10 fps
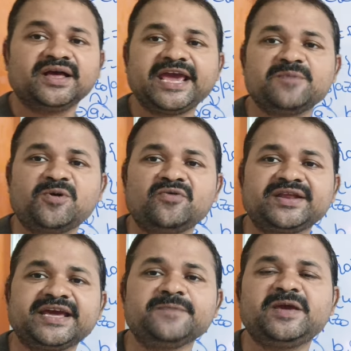A power
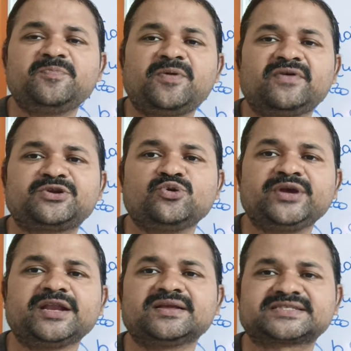n, b power
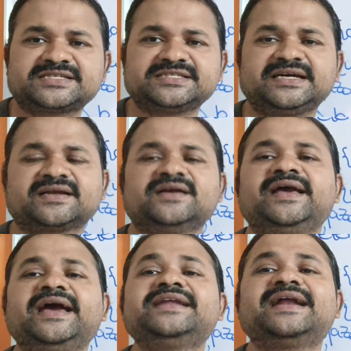2n such that
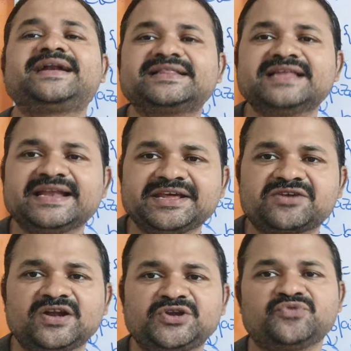n greater than or
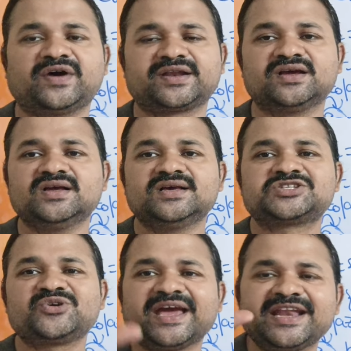equal to 1.
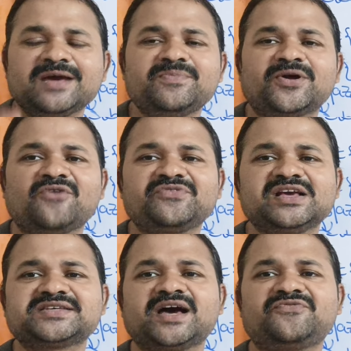So n number of
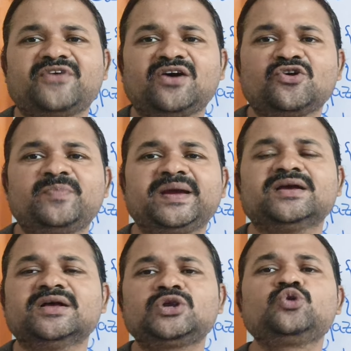A's are followed by
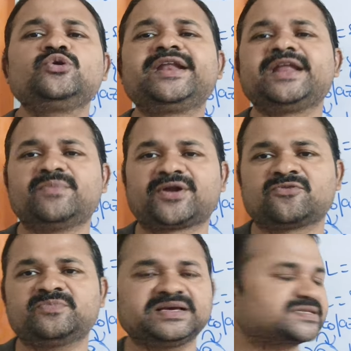2n number
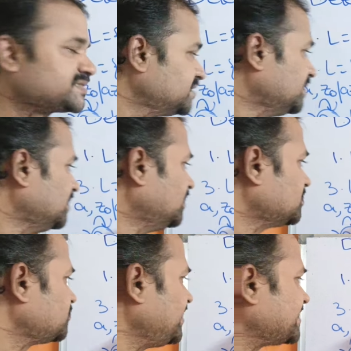of B's.
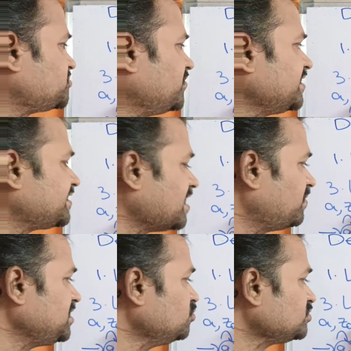So next one
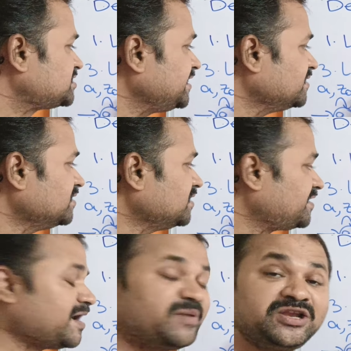WC,
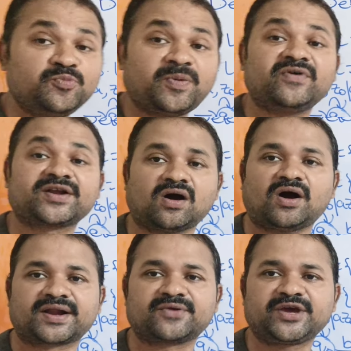W power
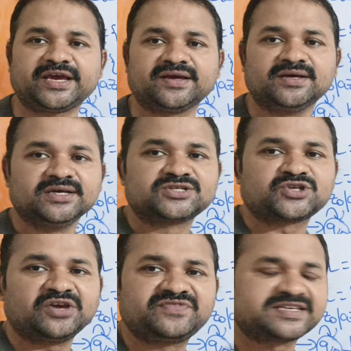R. Okay. So
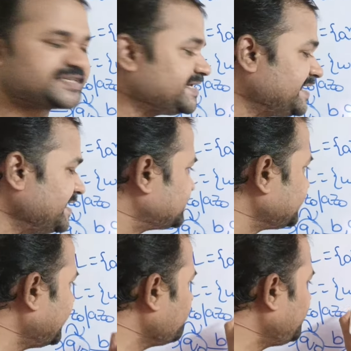if the string is
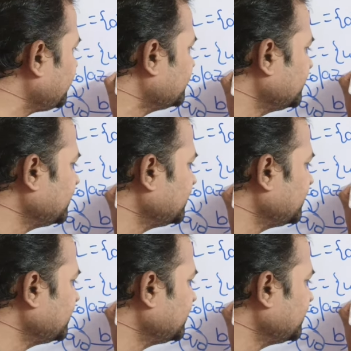AB,